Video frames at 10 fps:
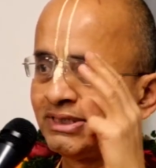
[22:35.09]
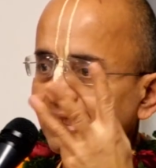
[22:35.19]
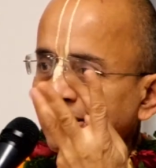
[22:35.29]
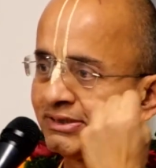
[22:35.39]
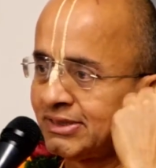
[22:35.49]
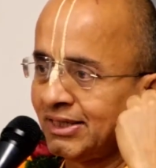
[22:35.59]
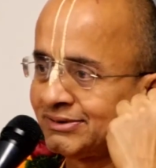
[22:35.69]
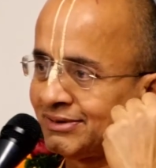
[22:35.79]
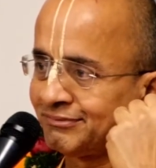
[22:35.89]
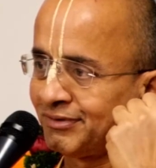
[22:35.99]
three things
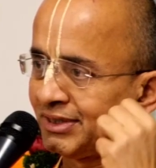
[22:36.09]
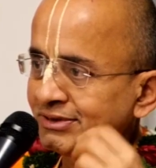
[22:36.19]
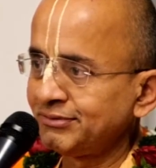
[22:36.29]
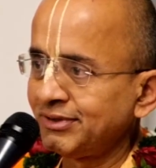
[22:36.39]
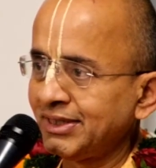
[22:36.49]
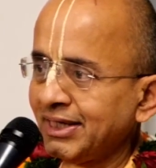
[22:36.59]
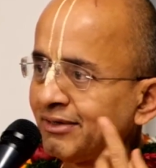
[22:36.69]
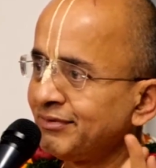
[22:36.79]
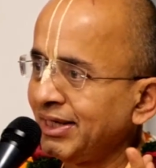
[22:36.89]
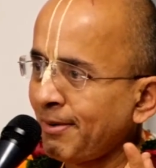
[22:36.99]
I ask them. What is your
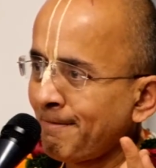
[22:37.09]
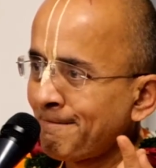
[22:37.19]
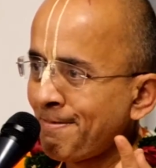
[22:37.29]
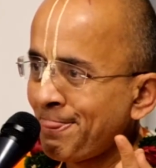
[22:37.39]
takeaway?